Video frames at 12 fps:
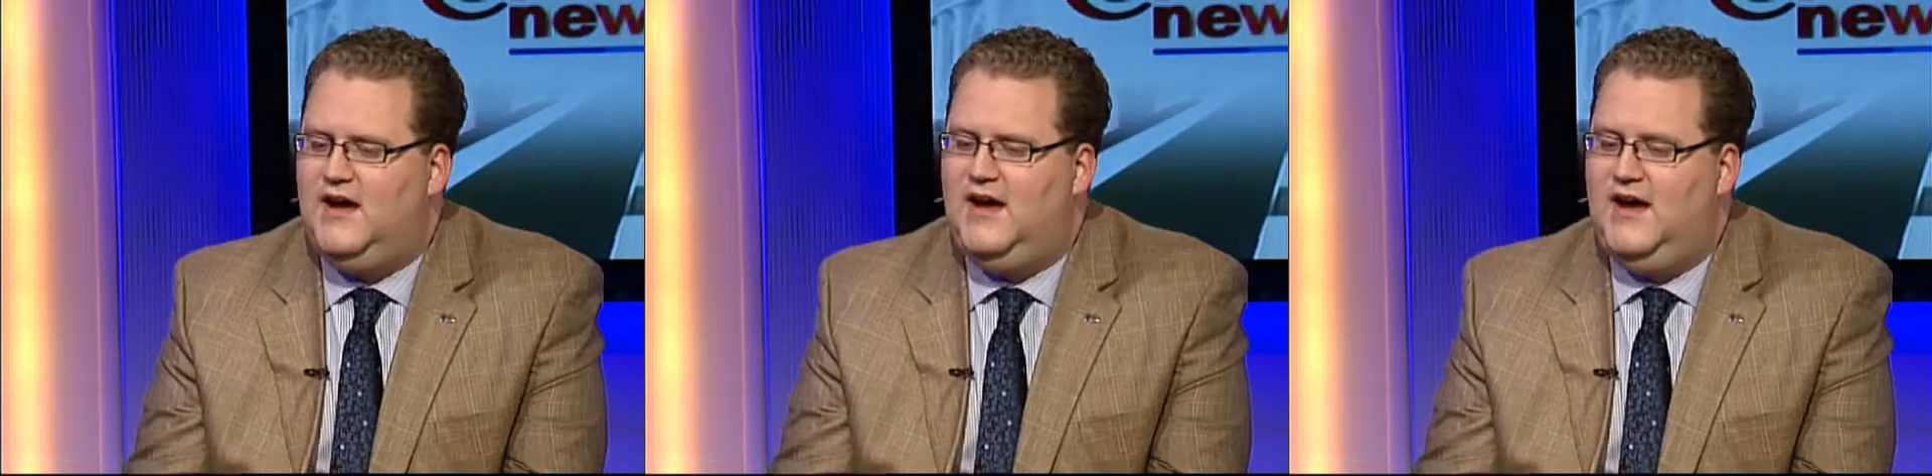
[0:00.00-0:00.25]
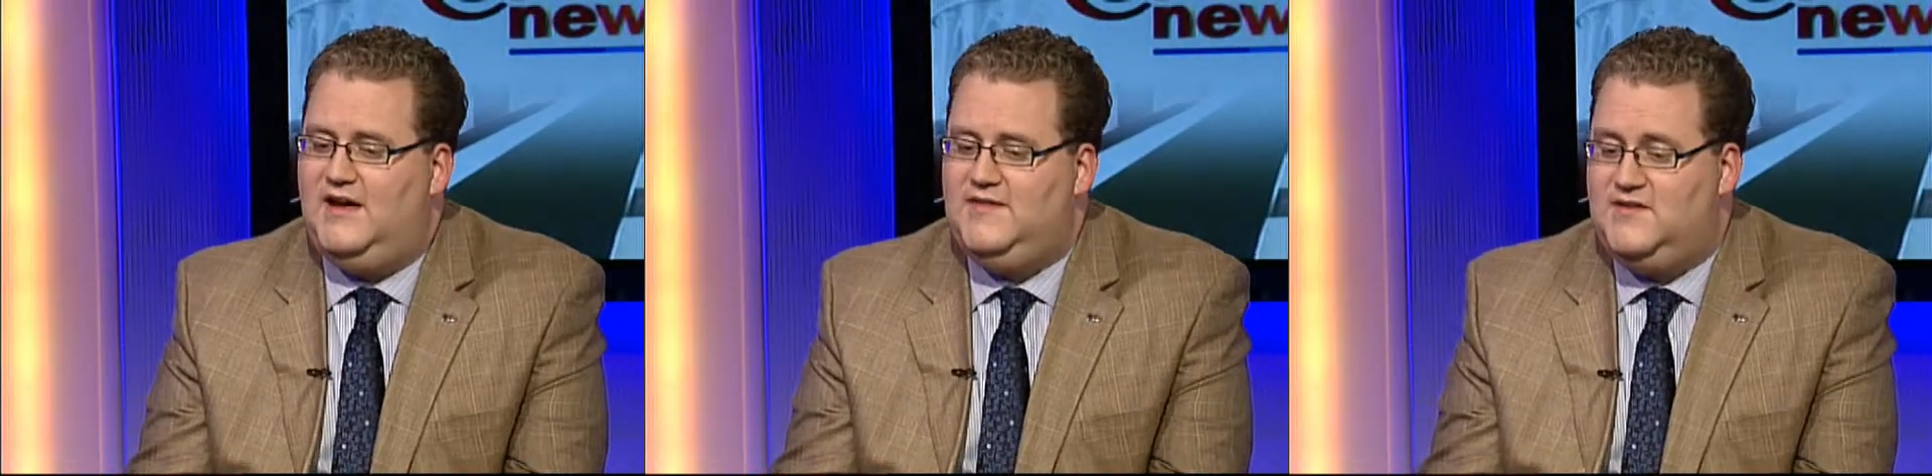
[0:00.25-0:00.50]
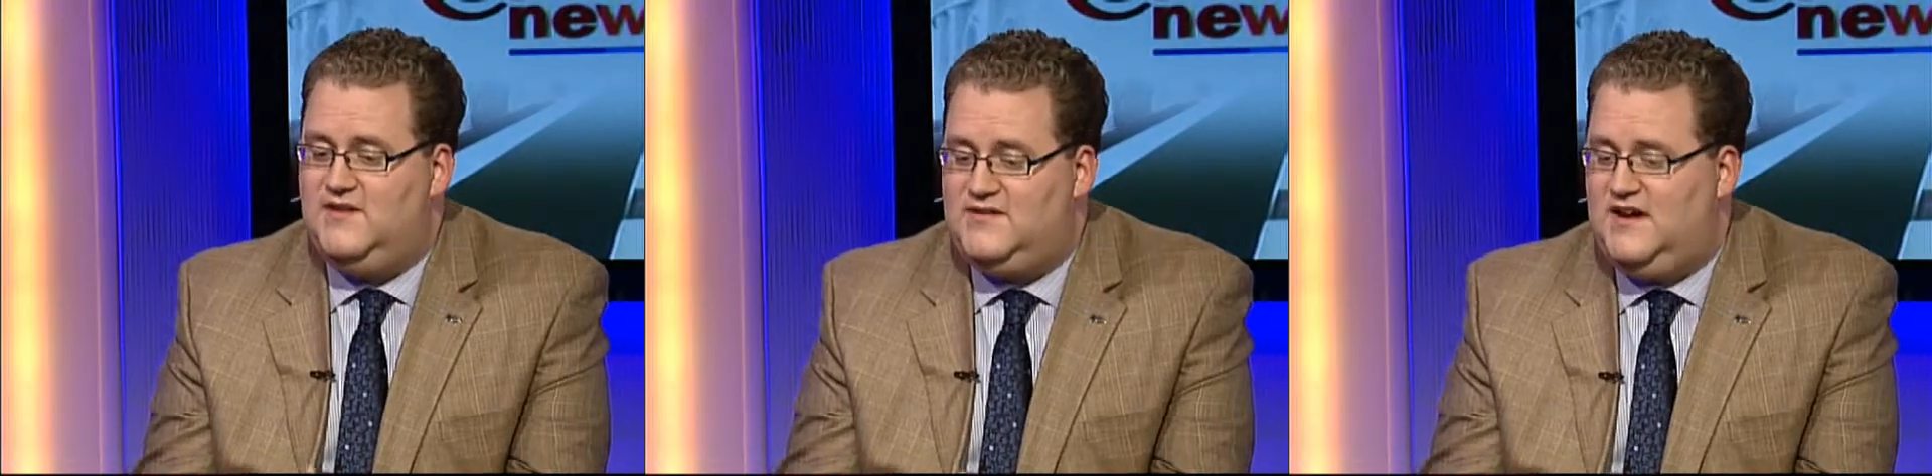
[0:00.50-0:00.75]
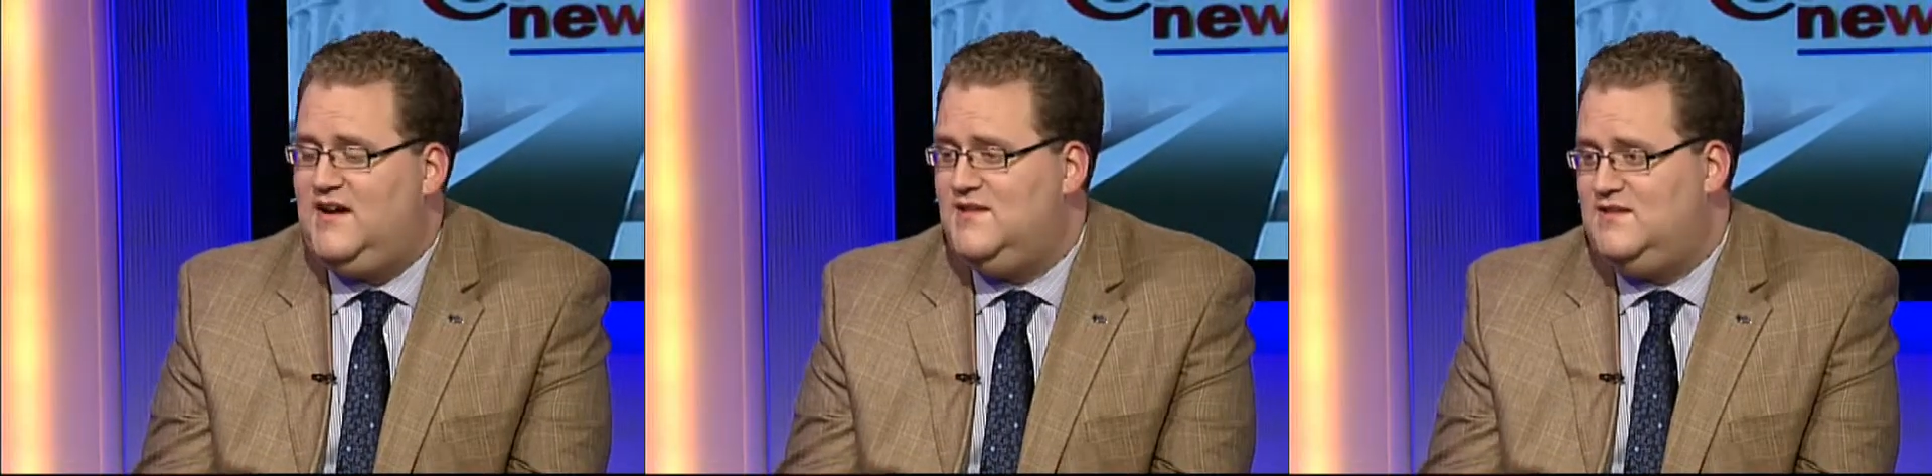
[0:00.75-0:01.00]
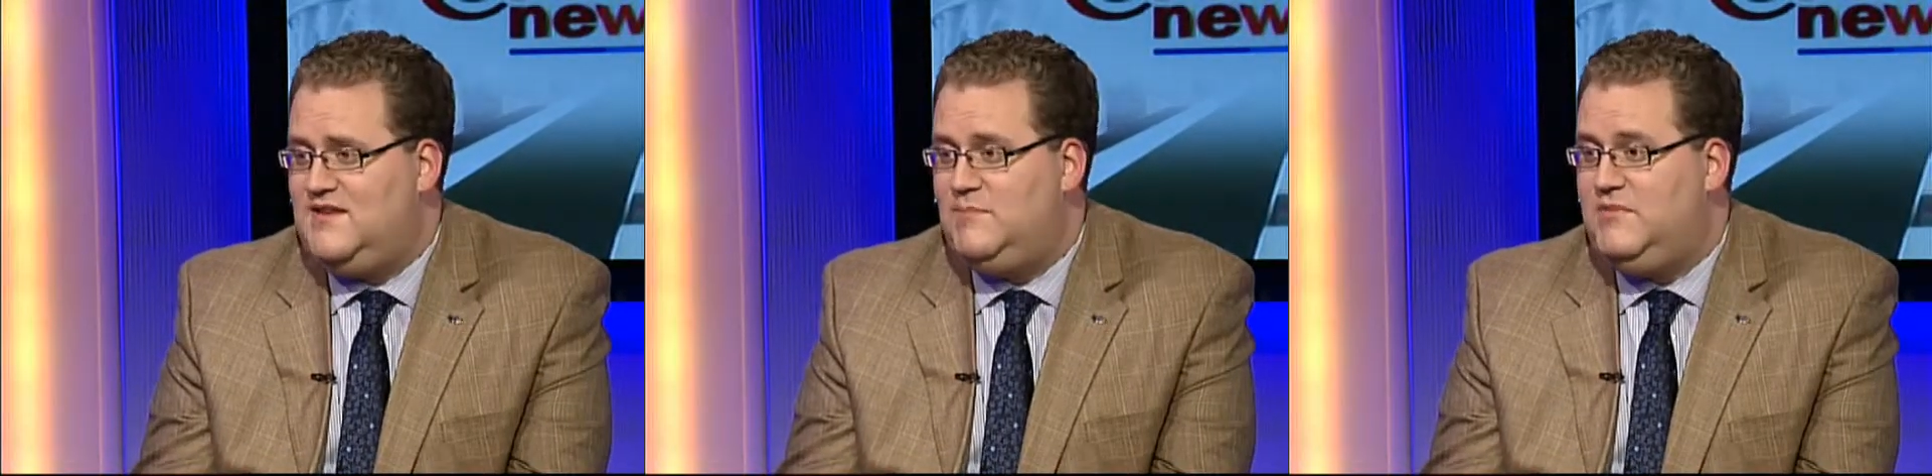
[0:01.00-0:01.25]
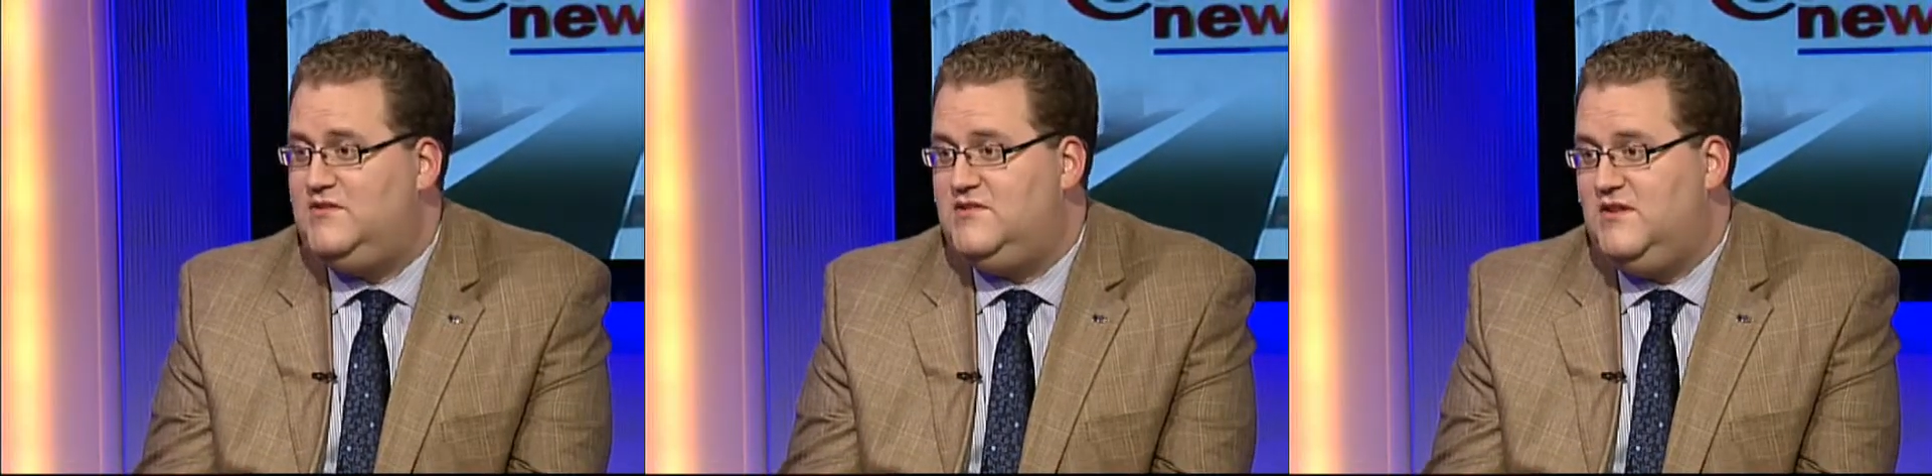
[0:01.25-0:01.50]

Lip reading: And then the second step is